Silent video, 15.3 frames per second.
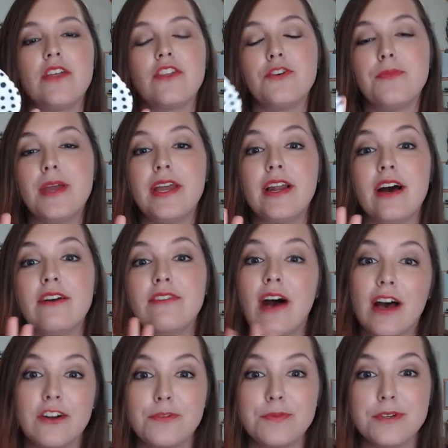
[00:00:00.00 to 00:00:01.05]
They're made of
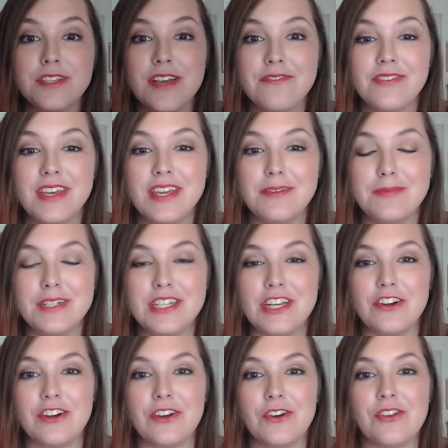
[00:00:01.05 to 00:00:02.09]
100% vegan
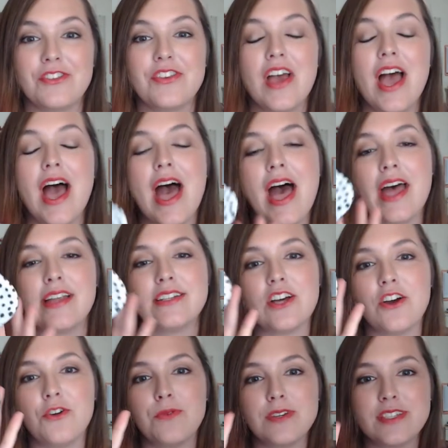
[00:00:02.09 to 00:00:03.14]
materials and
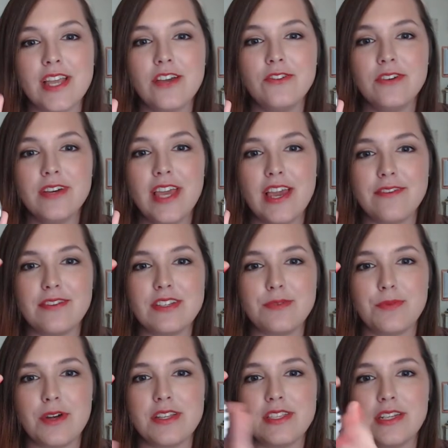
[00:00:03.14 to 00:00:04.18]
our recycled canvas
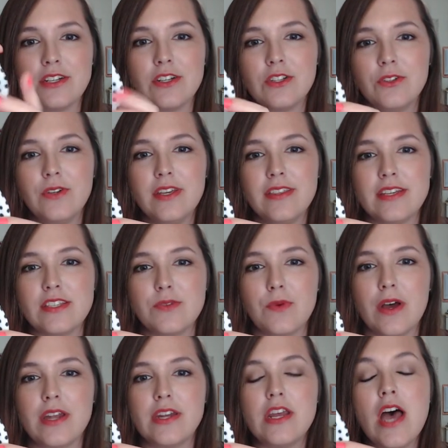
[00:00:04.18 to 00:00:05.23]
prints, including this
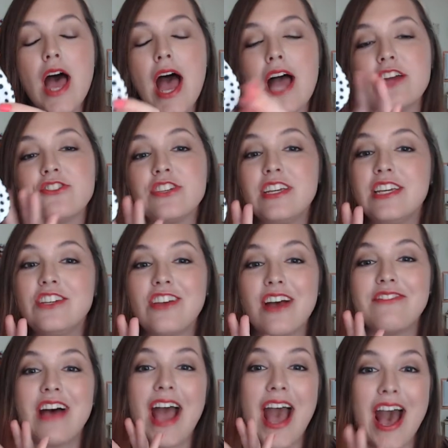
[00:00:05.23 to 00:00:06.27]
one, actually each
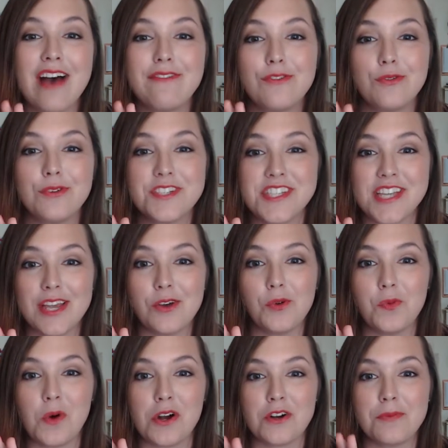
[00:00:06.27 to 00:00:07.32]
have a half a
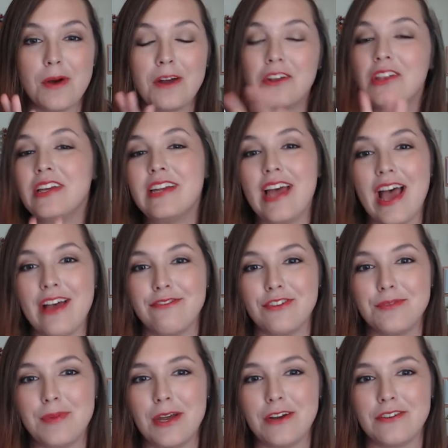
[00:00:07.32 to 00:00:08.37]
recycled water bottle in
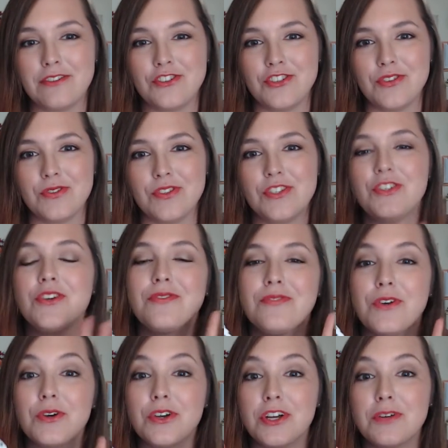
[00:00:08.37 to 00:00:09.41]
every pair of shoes. So you can
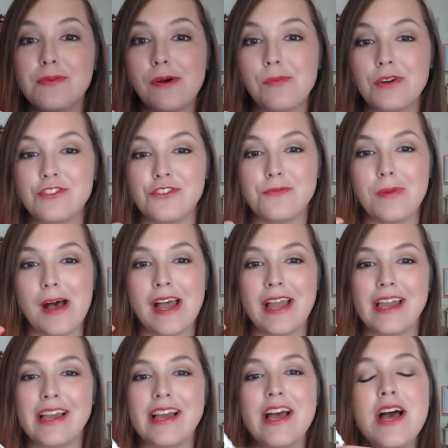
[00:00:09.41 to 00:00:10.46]
feel good about what you're
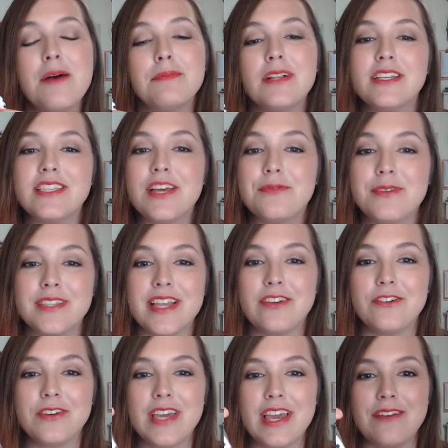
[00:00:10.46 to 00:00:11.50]
buying. Plus that
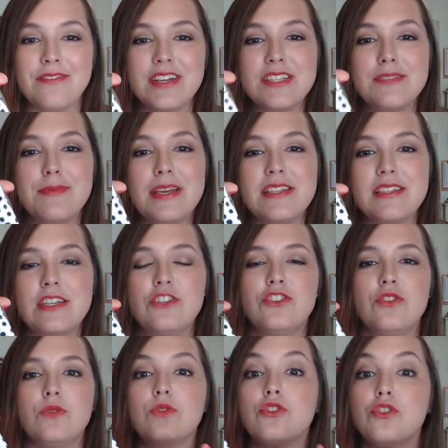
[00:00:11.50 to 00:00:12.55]
recycled canvas makes these
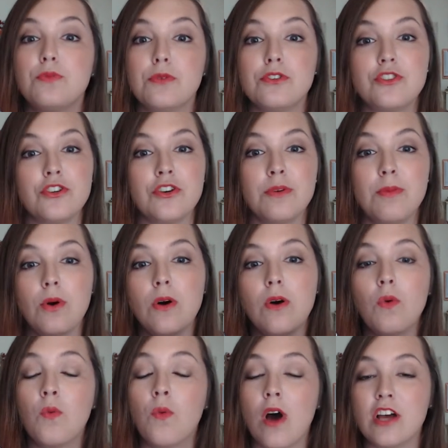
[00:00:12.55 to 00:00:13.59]
shoes super
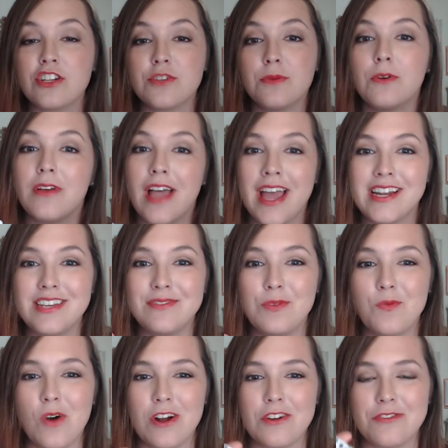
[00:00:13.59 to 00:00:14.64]
durable, washable, and
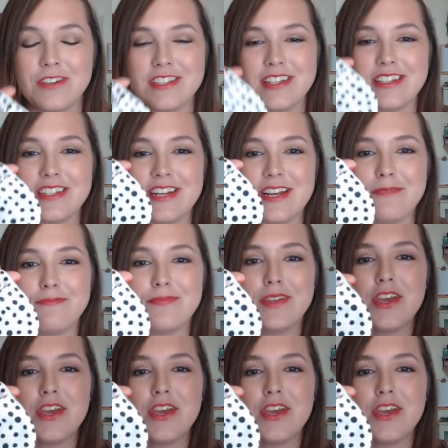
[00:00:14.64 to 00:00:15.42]
even water resistant.